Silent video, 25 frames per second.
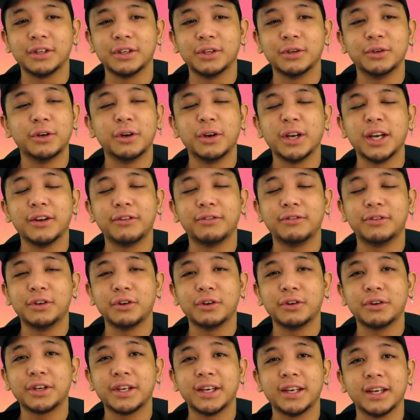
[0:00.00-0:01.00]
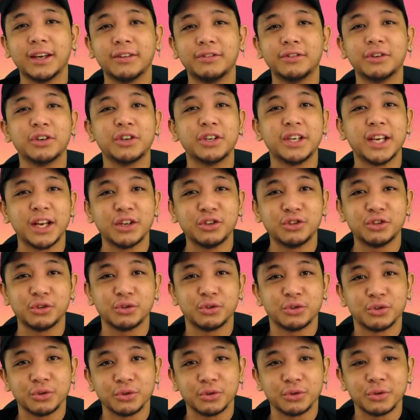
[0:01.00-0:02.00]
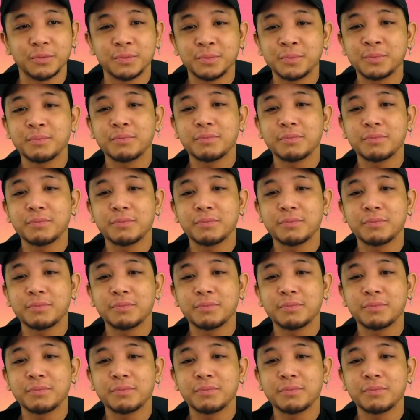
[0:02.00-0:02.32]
you're genjutsu'd